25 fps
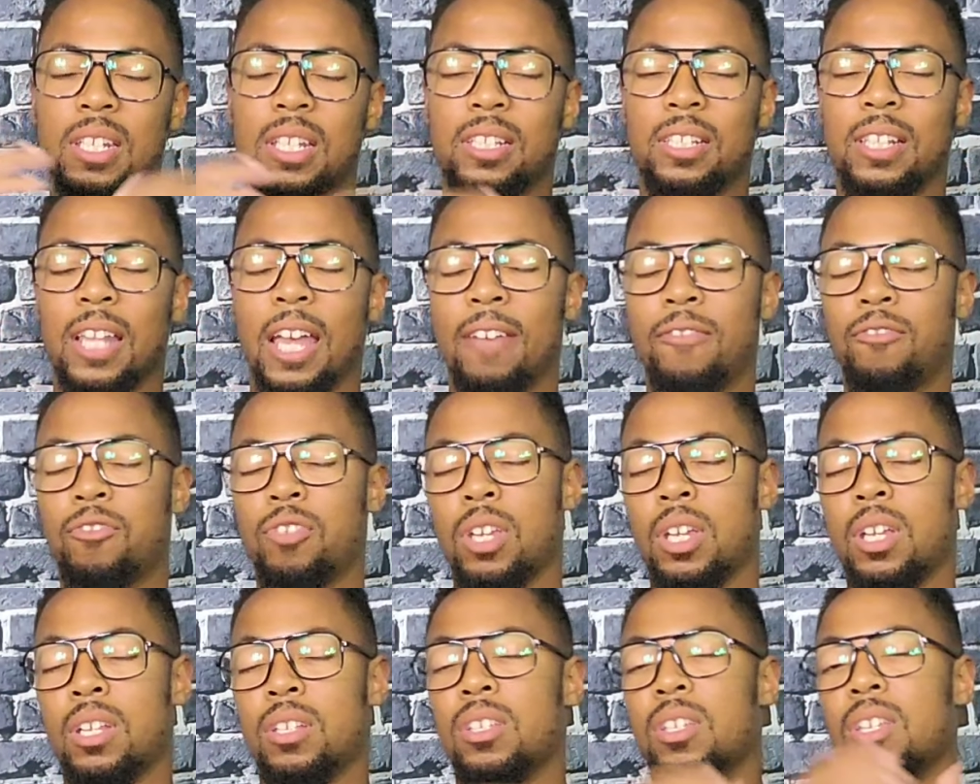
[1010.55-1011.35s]
that's
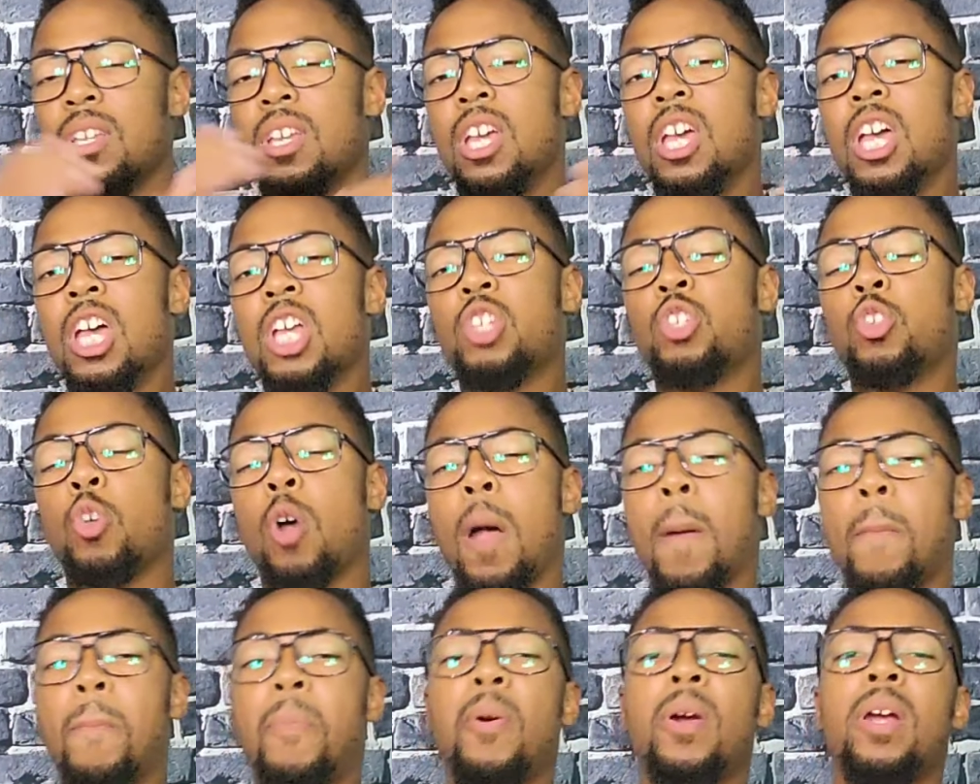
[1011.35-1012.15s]
life-changing. So
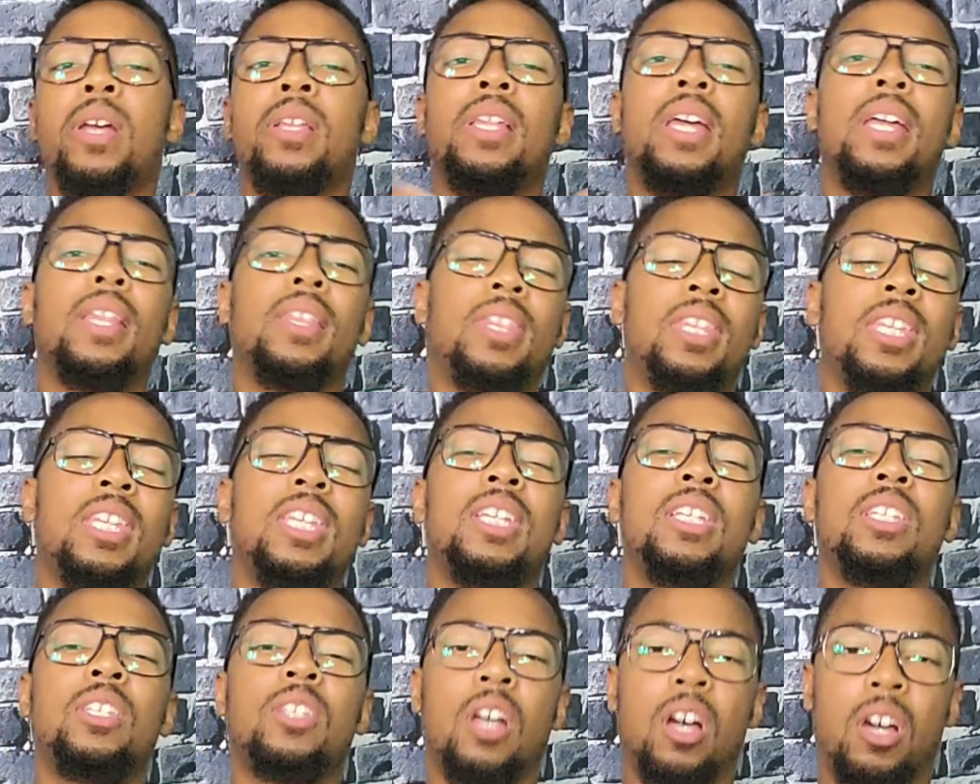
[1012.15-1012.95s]
I pray that
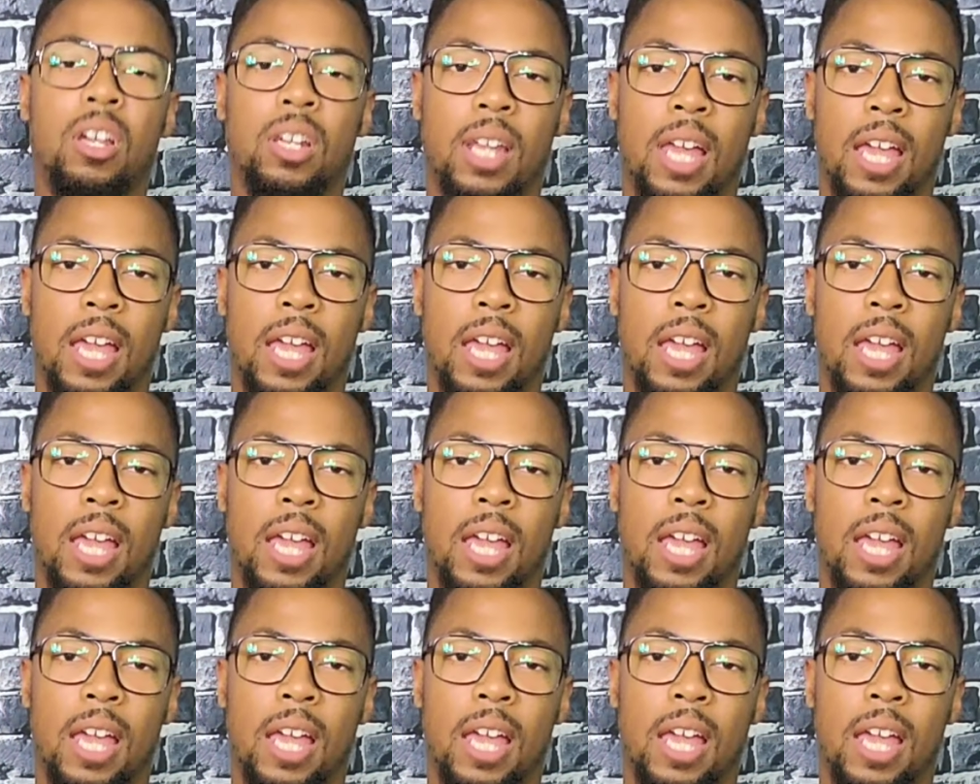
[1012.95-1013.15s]
these are